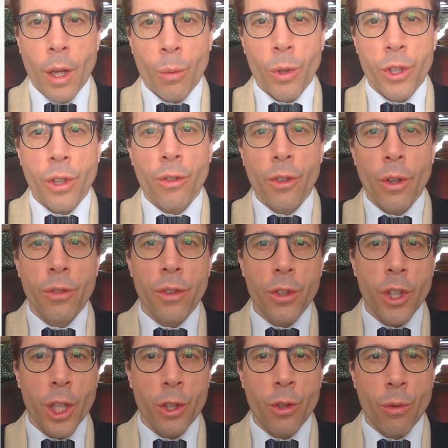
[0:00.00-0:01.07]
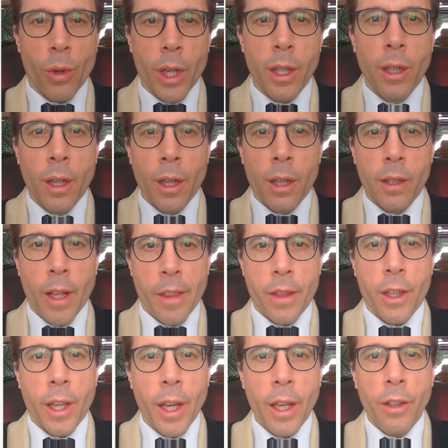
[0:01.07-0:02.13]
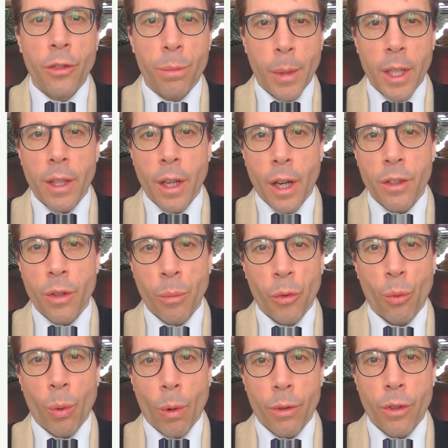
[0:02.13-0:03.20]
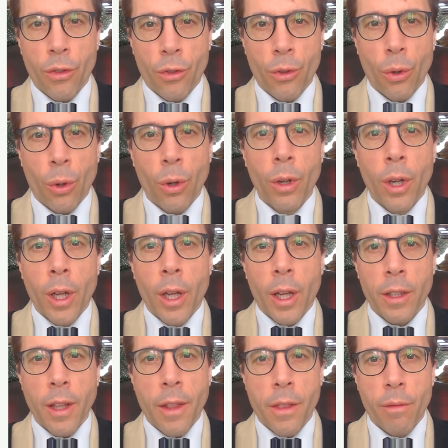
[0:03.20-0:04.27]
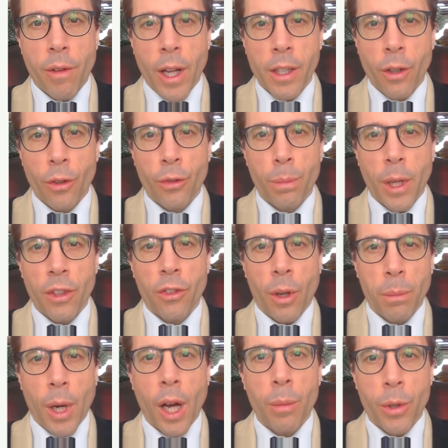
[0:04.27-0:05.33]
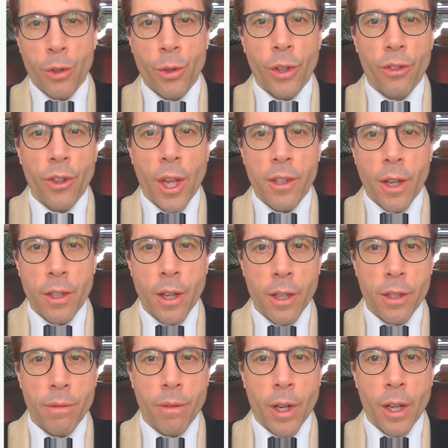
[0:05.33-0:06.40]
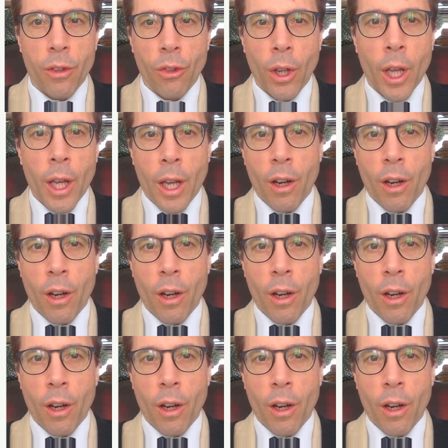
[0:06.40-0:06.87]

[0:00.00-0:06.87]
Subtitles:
We'll just use a dictionary. Let the keys be the items we want to store, and let the values be some arbitrary set identifiers.